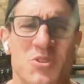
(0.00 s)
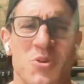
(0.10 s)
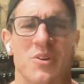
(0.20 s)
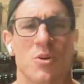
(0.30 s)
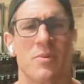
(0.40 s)
to it
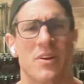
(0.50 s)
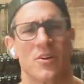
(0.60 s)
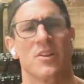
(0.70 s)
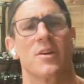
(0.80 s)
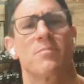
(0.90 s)
a little bit
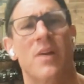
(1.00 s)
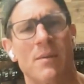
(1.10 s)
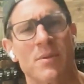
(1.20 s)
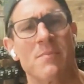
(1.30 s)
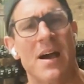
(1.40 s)
earlier.
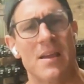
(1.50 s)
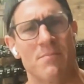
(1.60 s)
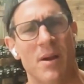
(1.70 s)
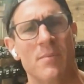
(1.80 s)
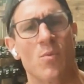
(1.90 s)

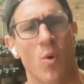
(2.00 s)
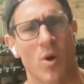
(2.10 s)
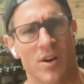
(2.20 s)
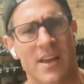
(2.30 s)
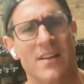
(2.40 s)
Probably
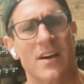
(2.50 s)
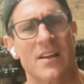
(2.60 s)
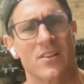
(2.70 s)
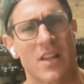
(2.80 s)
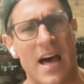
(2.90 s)
work and a
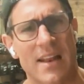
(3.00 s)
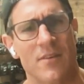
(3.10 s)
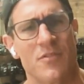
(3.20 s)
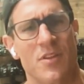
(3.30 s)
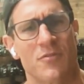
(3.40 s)
lot
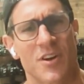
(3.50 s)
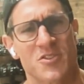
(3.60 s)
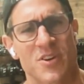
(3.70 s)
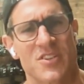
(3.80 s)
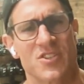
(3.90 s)
of the
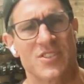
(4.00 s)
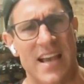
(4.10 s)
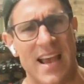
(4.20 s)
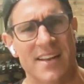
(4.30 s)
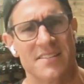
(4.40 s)
frustrations I
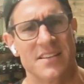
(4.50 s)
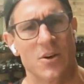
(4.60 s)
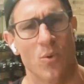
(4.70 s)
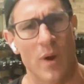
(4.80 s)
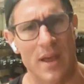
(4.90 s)
had to
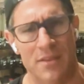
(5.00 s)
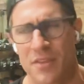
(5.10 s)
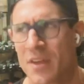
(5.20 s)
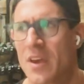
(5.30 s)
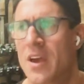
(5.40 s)
deal
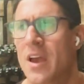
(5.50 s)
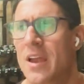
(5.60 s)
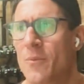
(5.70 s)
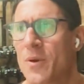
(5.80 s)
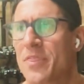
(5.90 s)
with
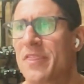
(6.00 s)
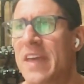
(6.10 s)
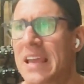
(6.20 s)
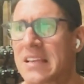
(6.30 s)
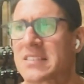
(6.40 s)

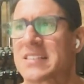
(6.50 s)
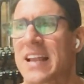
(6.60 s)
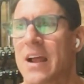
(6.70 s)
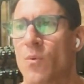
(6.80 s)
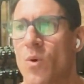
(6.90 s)
things that
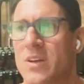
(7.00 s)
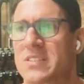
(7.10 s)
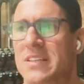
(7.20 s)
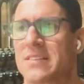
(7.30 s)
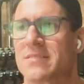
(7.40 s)
I
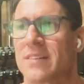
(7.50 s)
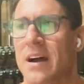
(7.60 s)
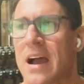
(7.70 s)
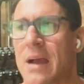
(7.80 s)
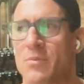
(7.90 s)
wasn't,
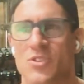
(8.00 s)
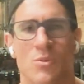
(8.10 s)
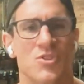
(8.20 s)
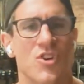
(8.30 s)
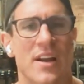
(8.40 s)
I was
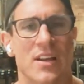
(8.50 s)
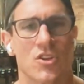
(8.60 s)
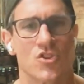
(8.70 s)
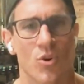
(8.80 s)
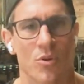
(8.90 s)
always trying to
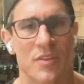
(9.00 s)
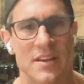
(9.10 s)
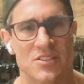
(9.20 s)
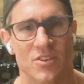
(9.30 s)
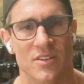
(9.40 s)
control
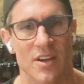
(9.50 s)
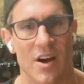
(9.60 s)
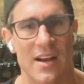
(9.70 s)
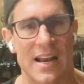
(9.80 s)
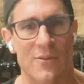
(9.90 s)
things early
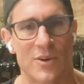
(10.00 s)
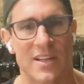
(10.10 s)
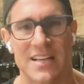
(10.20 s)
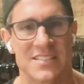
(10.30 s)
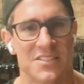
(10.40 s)
on, and I
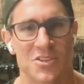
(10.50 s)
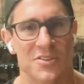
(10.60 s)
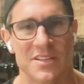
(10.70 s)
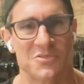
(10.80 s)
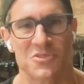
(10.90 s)
realized that certain
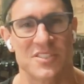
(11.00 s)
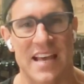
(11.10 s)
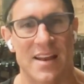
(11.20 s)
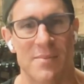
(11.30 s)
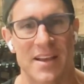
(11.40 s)
things were just
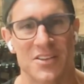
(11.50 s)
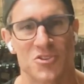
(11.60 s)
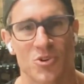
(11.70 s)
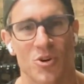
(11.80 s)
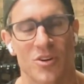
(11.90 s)
out of my
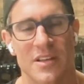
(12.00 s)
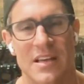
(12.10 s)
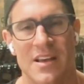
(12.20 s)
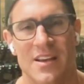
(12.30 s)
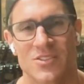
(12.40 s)
control.
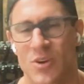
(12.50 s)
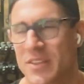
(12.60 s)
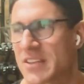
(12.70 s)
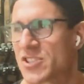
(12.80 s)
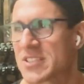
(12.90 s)
So I
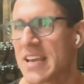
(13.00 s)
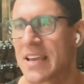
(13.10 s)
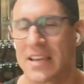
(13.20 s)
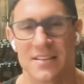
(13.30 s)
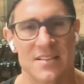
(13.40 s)
think just
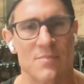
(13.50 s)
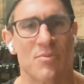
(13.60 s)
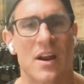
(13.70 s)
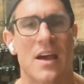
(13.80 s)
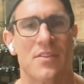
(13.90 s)
taking a deep
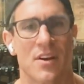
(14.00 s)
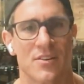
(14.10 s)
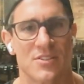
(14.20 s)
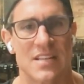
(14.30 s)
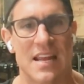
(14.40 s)
breath and
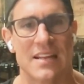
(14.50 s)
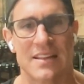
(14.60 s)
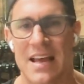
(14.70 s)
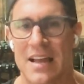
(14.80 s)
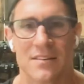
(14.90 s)
understanding
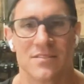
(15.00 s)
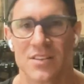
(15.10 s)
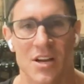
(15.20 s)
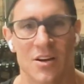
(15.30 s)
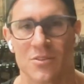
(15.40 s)
that, you
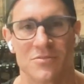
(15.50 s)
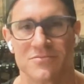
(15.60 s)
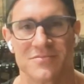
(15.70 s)
know,